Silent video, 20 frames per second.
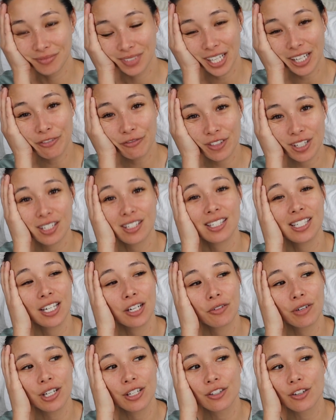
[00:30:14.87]
if this
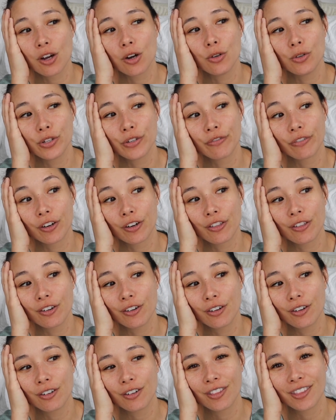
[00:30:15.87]
series goes
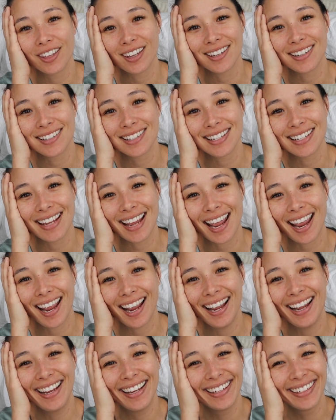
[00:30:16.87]
further than
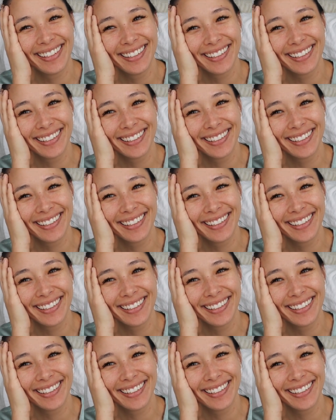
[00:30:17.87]
today.